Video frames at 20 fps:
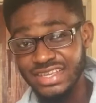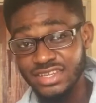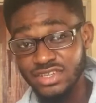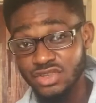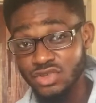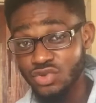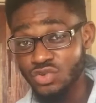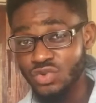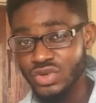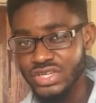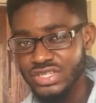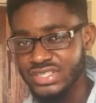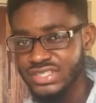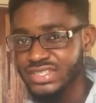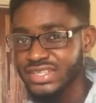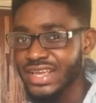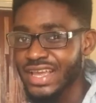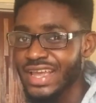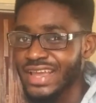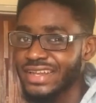in
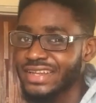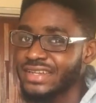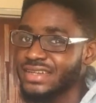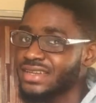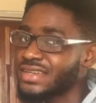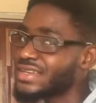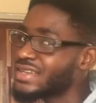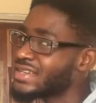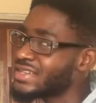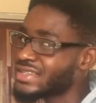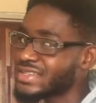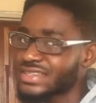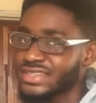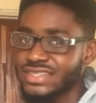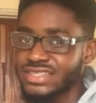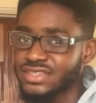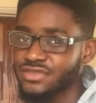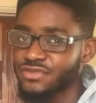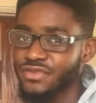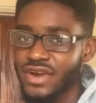US, and
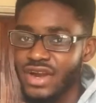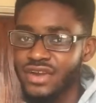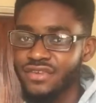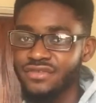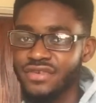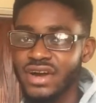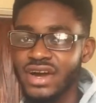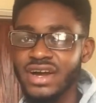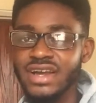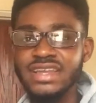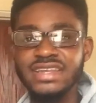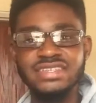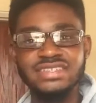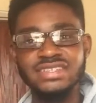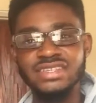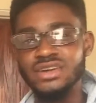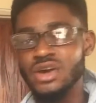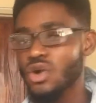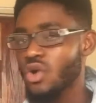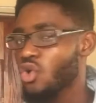this Fiverr
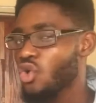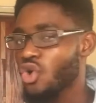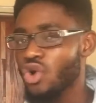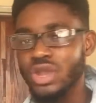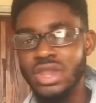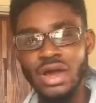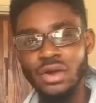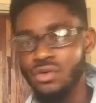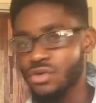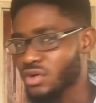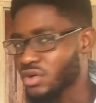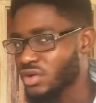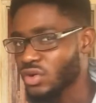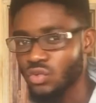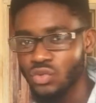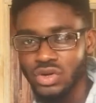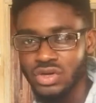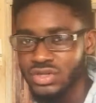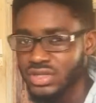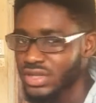is all around the
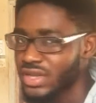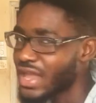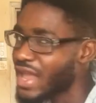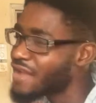world.